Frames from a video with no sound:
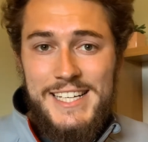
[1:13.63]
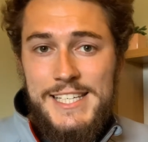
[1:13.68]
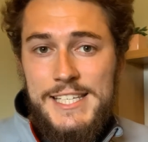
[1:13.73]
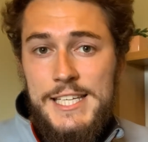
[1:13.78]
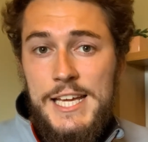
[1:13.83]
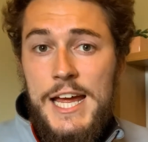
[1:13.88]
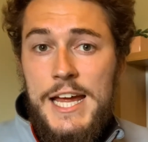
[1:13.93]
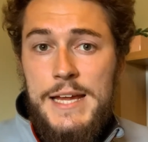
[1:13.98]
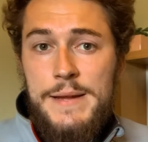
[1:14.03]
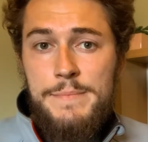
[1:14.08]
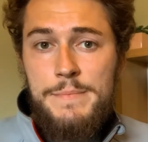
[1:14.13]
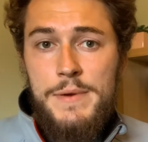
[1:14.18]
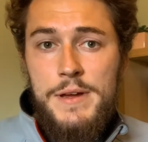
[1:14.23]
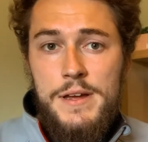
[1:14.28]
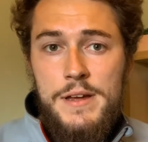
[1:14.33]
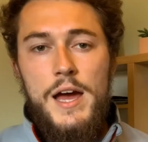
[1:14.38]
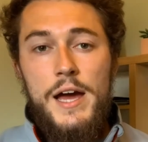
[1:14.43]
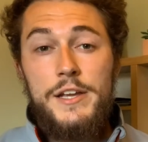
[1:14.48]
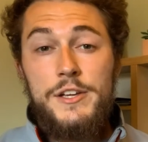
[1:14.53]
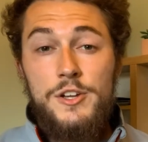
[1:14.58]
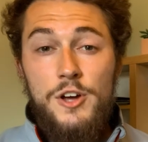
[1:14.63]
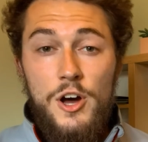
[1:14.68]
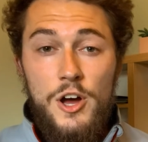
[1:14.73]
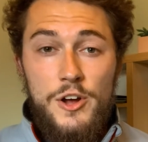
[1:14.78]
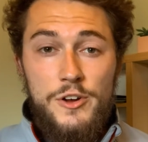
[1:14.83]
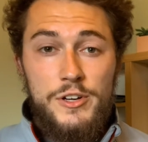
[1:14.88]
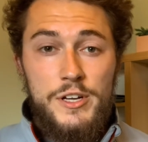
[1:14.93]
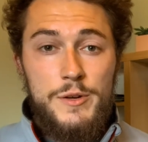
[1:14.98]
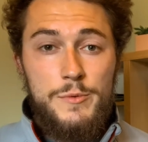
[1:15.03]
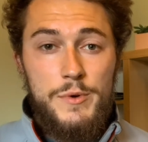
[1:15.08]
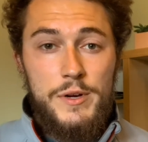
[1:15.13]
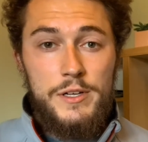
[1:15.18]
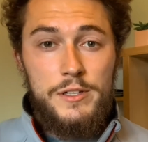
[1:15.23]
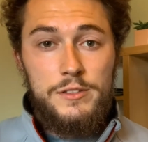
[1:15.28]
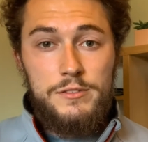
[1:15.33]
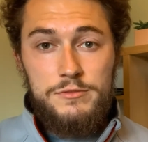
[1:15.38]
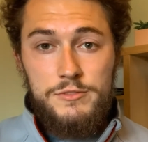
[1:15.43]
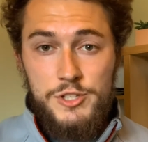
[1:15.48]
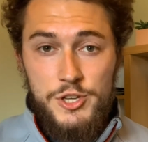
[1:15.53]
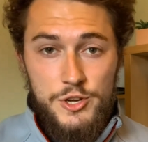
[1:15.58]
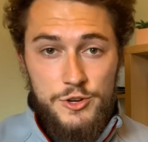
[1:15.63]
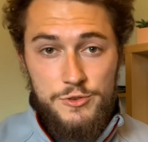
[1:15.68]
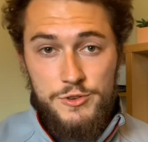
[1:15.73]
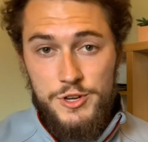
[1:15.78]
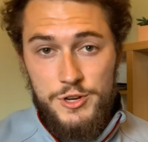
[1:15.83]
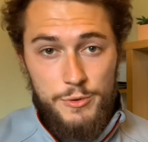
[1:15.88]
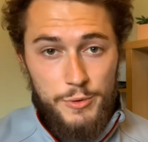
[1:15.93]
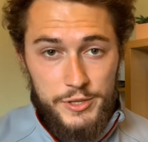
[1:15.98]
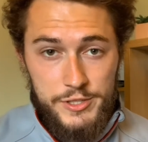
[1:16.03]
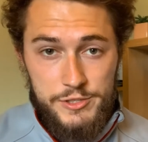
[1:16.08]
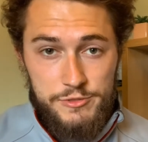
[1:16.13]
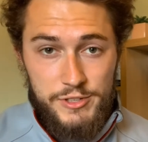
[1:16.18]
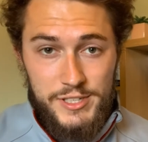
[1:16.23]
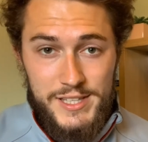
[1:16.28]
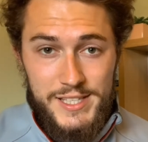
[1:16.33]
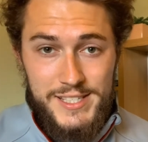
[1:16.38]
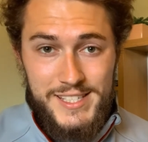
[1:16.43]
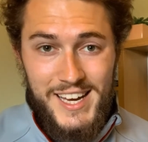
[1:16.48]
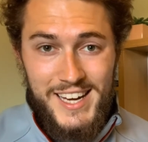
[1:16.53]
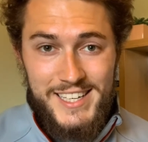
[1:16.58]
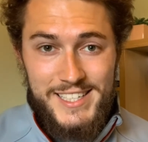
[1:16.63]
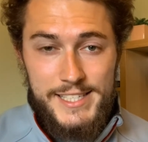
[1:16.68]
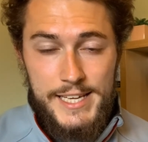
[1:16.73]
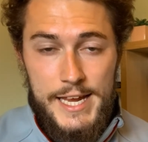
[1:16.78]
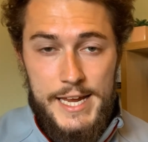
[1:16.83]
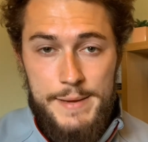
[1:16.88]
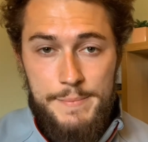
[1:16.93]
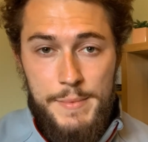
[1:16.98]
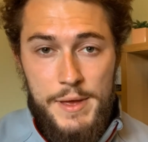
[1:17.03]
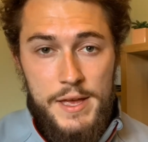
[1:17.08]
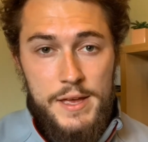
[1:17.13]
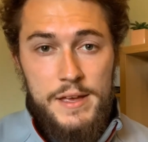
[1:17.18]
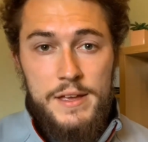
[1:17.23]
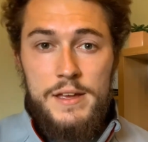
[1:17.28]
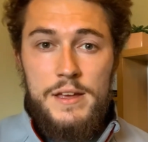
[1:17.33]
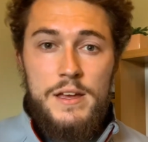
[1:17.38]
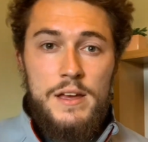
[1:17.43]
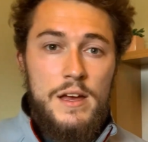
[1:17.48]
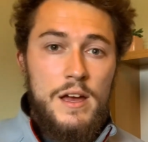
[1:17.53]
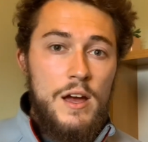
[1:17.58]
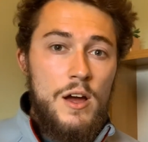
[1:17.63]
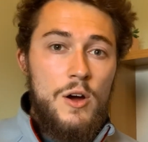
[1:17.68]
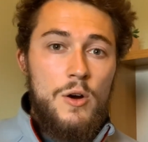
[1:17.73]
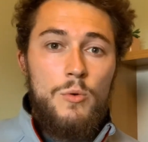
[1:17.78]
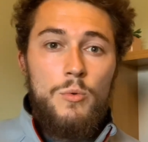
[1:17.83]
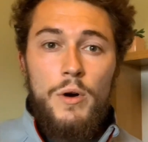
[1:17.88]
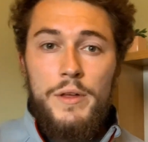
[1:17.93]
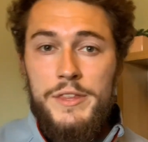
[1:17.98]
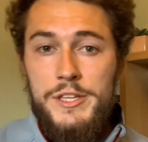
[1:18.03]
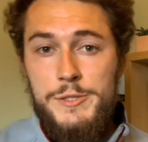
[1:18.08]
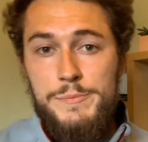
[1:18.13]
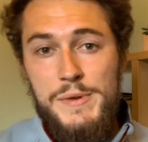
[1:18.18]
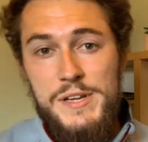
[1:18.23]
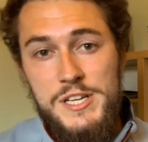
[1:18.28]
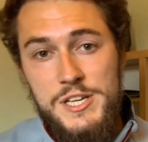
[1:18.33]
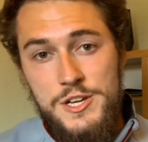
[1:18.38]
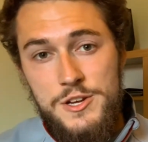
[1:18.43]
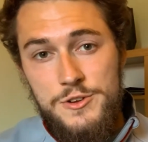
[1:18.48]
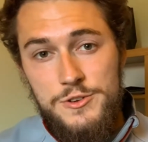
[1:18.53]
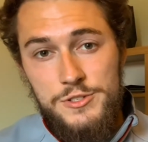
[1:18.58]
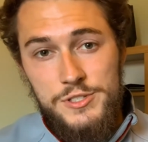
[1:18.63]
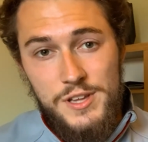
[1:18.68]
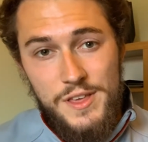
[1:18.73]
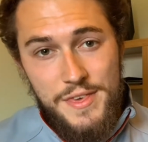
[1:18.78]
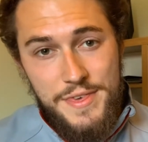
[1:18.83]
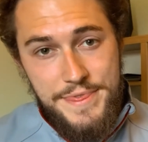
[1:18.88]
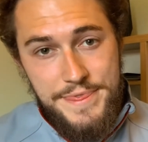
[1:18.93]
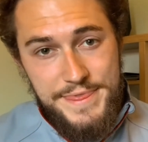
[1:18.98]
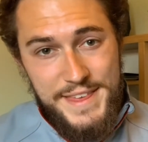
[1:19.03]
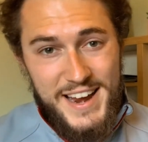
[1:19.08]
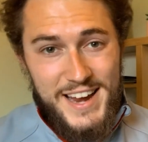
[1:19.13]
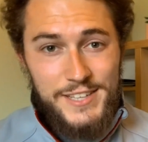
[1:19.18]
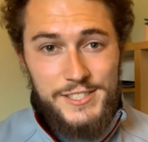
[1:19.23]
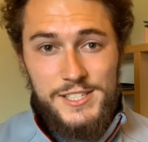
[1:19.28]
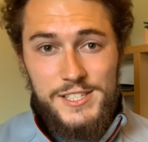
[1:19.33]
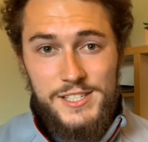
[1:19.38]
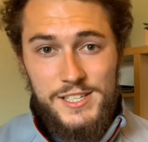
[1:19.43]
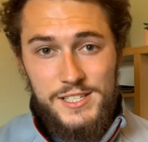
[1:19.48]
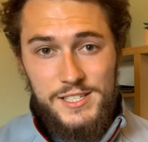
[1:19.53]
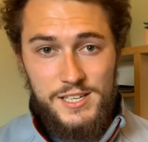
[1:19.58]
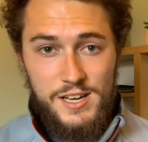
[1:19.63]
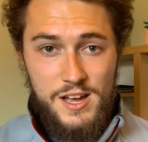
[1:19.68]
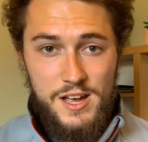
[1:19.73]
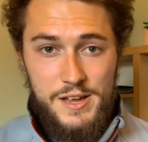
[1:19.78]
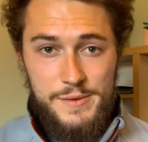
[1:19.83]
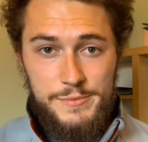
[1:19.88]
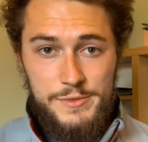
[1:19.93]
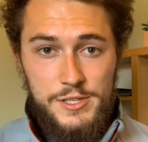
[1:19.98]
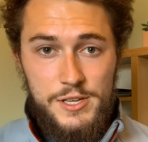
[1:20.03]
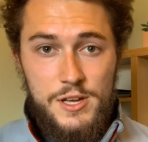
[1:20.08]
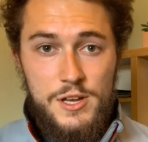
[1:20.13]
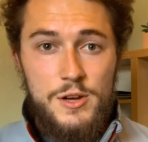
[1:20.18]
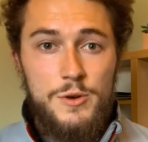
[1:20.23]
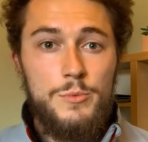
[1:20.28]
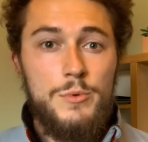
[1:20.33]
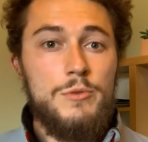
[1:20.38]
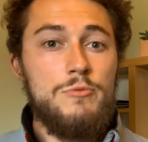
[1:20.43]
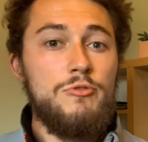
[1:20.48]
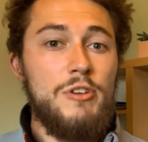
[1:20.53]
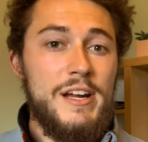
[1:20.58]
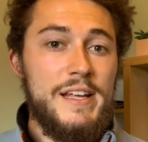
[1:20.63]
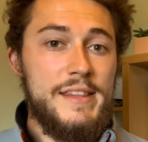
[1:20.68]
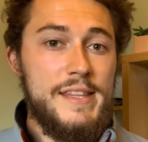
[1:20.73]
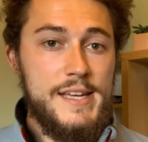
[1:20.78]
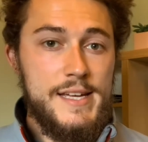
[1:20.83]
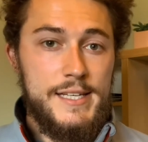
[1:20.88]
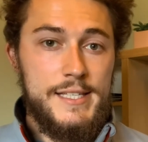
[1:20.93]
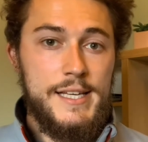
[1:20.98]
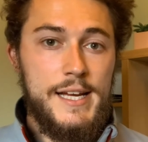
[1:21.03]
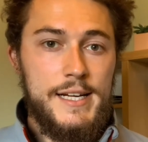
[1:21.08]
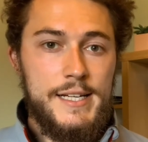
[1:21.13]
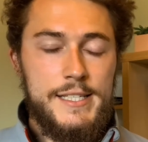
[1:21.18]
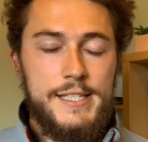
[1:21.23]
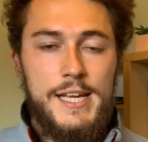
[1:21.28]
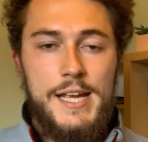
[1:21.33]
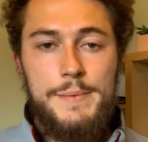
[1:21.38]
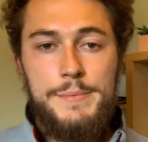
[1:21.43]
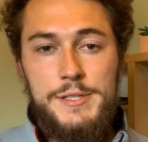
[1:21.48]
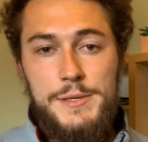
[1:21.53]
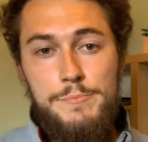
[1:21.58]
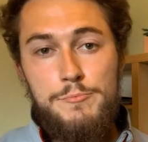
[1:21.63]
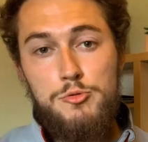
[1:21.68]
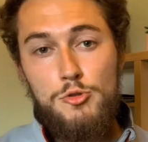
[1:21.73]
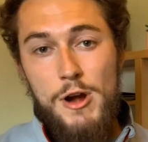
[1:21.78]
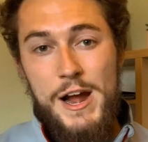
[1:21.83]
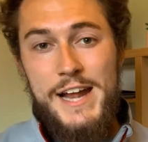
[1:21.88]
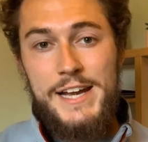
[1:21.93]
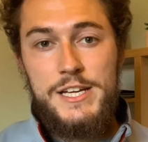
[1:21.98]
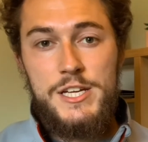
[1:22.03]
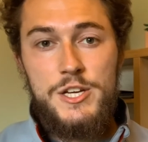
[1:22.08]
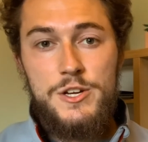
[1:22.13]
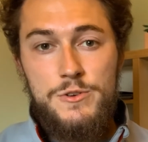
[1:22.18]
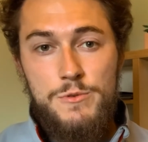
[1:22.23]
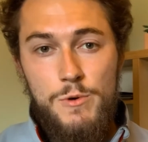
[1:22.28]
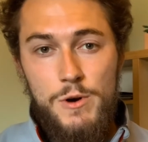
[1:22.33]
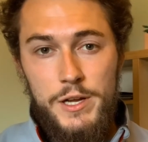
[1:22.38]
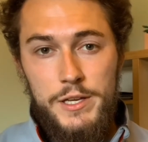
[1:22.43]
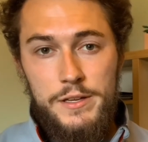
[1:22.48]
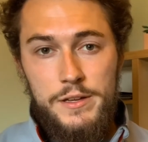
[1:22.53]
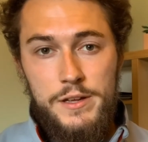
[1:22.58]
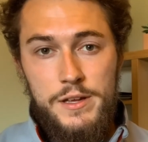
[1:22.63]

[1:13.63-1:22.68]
same. And not only will two new ones read the exact same, one that's been used thousands of times will read the exact same as a brand new one.